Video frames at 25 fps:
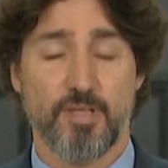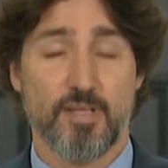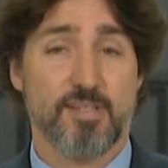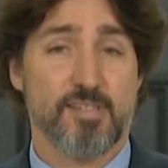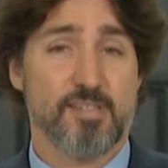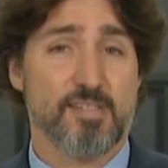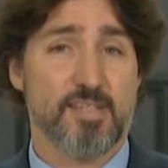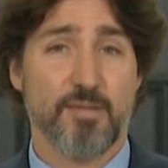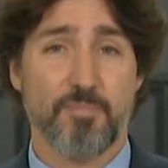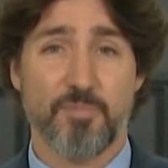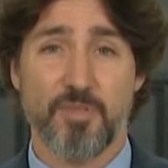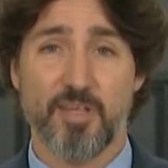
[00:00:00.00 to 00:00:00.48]
It
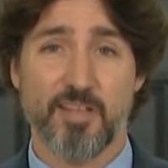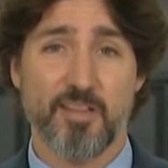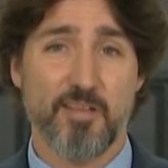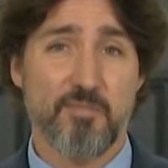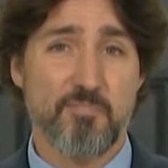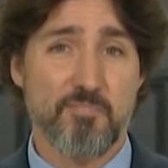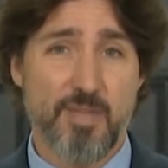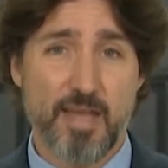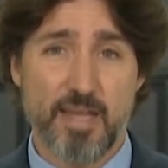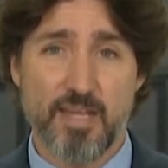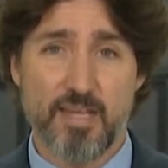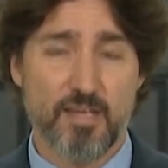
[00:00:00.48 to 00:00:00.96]
is something
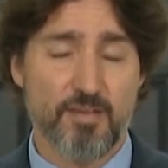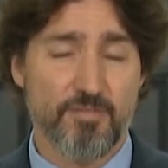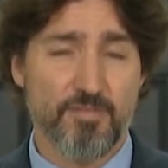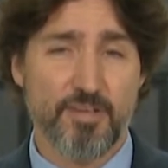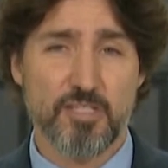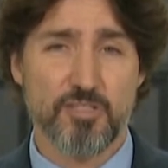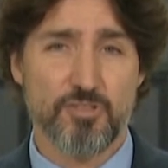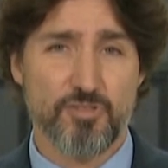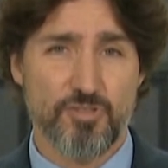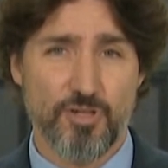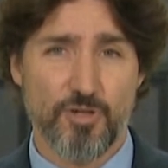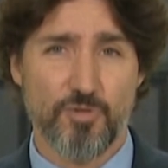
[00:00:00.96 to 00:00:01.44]
that many
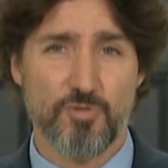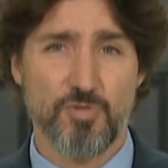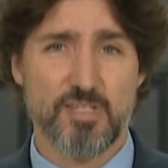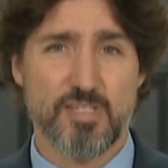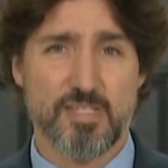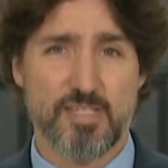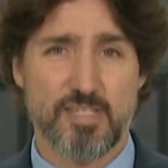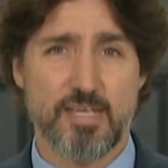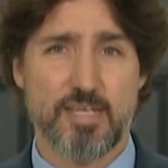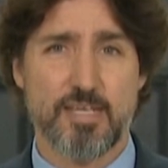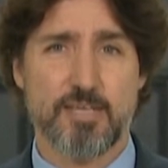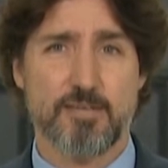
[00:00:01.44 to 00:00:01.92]
of us don't
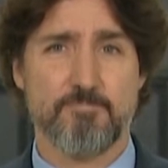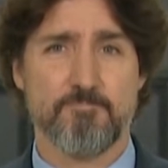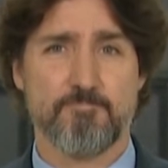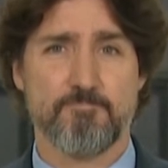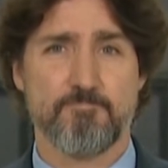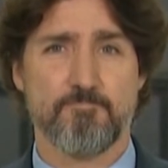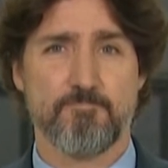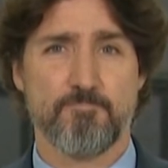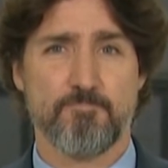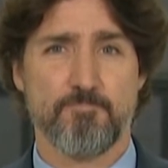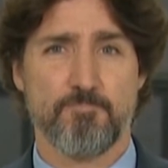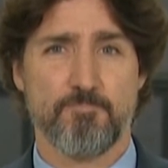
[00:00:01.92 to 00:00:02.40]
see,
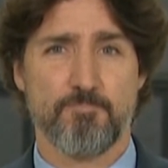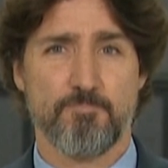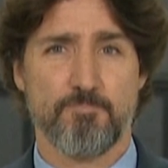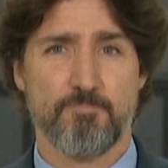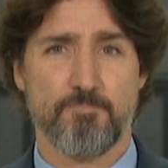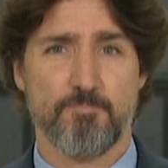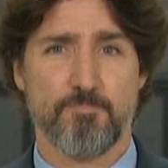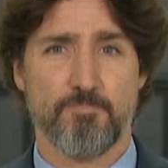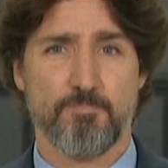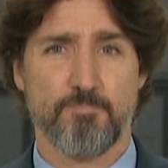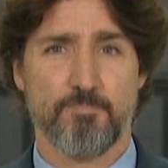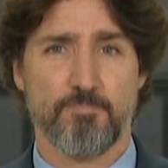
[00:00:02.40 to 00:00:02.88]

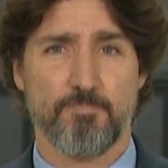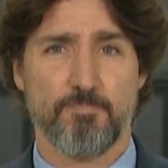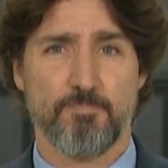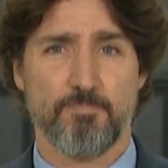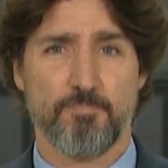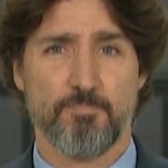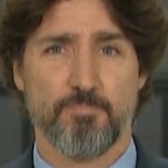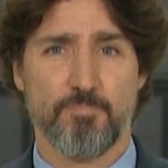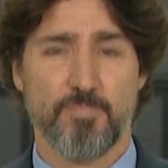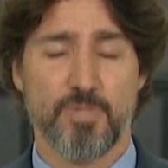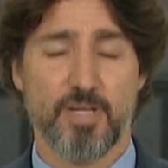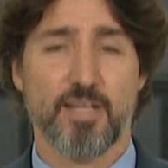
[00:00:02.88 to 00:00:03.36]

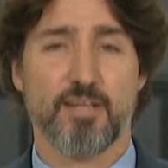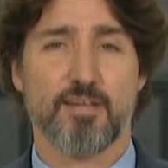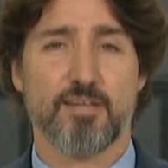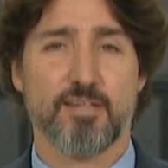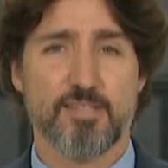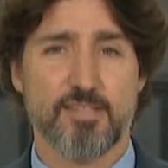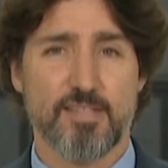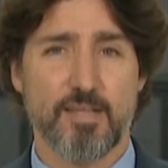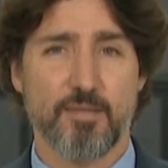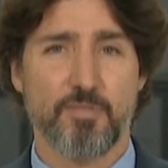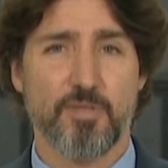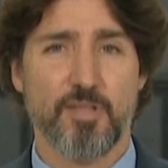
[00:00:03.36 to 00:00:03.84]
but it
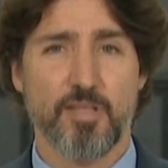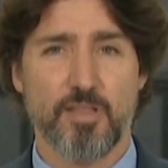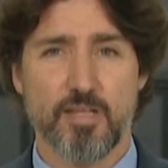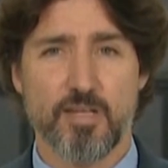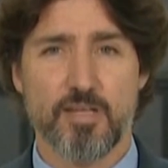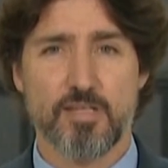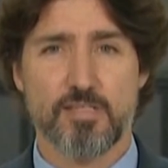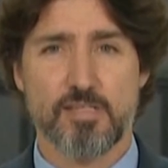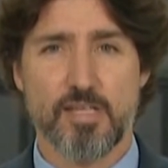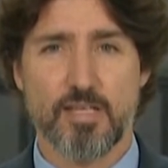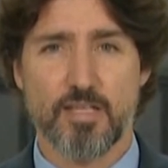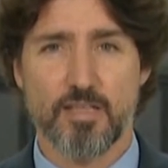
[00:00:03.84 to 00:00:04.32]
is something
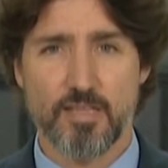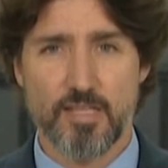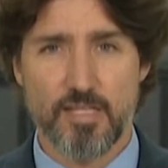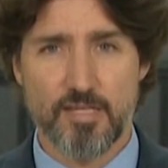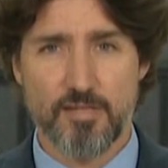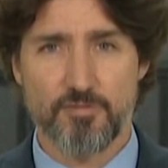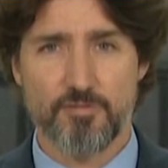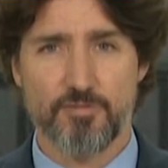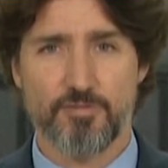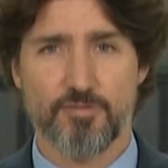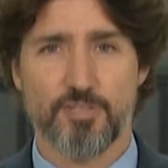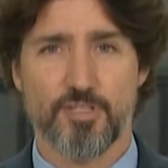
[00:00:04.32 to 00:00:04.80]
that is a
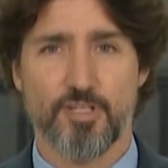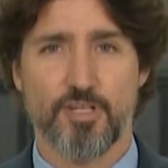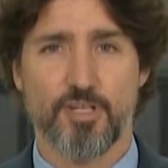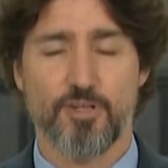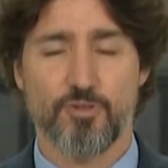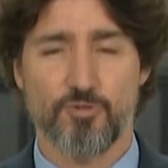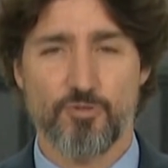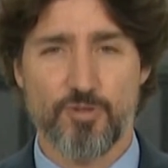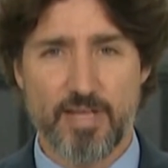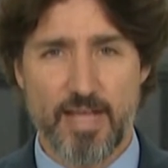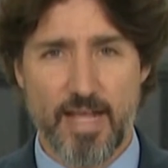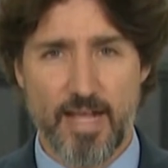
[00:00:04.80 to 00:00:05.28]
lived
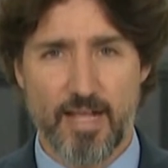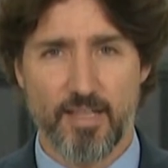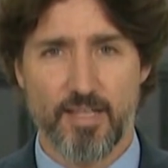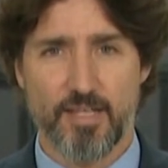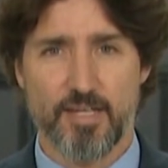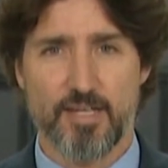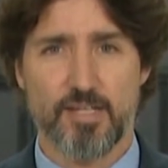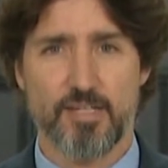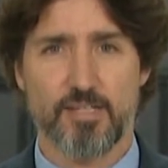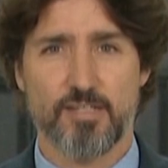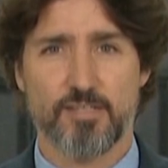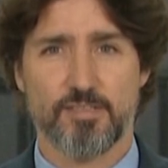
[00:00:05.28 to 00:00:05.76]

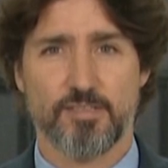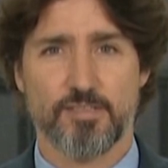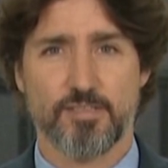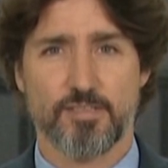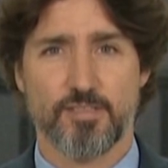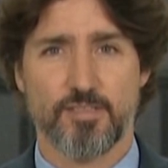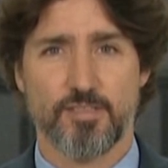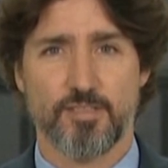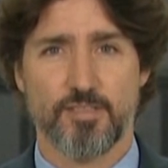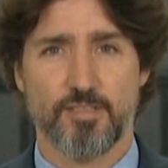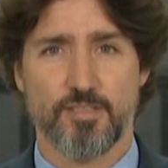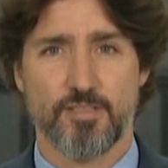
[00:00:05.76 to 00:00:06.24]
reality
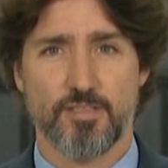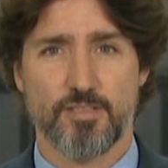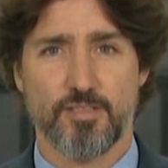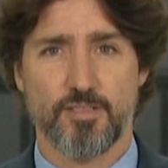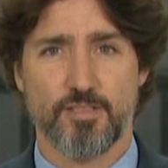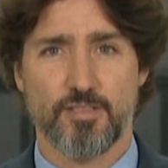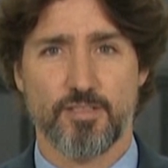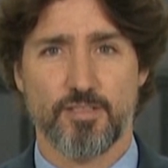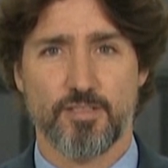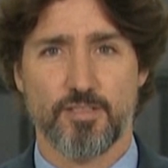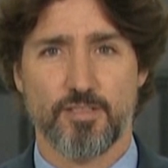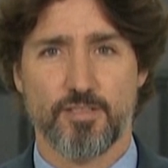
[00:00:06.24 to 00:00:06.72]

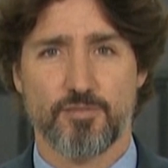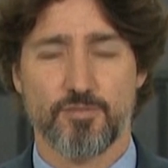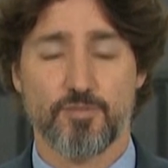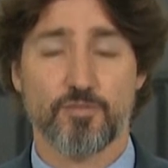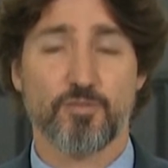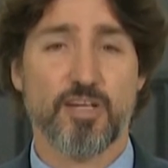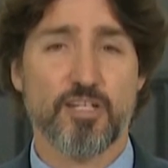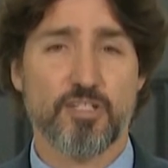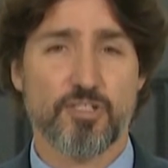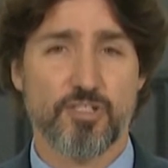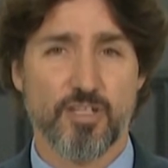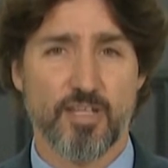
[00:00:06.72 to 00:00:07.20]

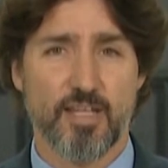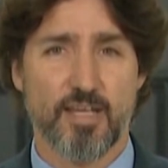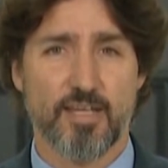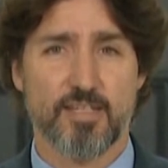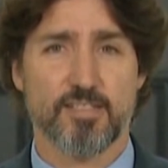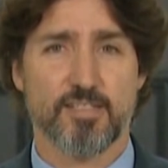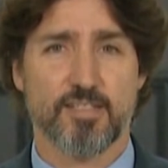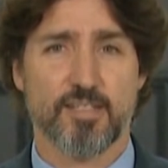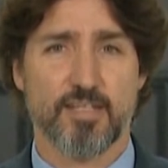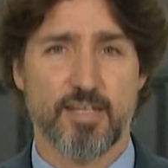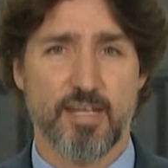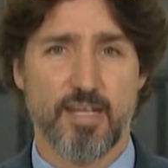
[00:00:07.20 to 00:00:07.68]
for
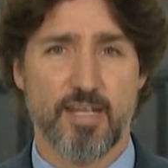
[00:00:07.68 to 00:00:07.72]
racialized